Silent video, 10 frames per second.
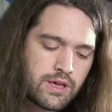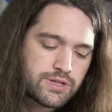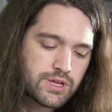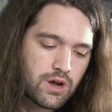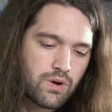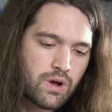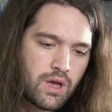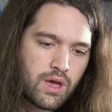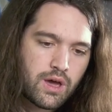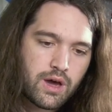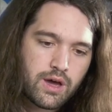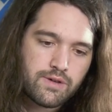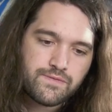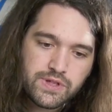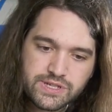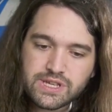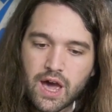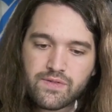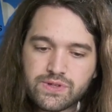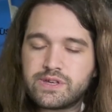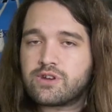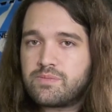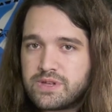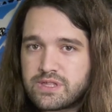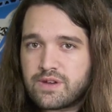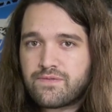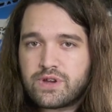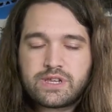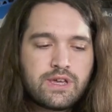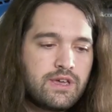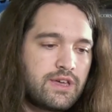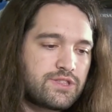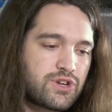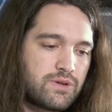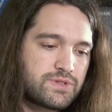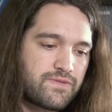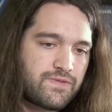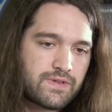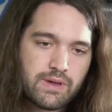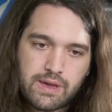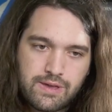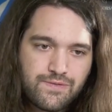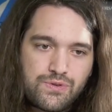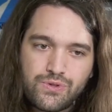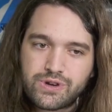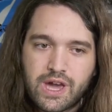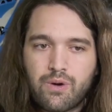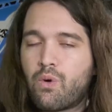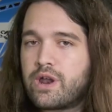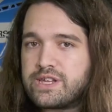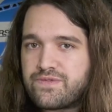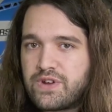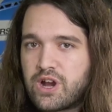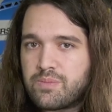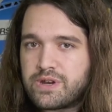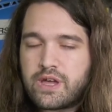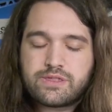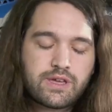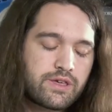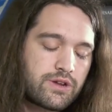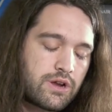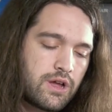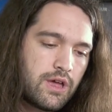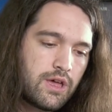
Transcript: So uh, philosophically, they're a bit different in terms of if you look at one as fair but not the other.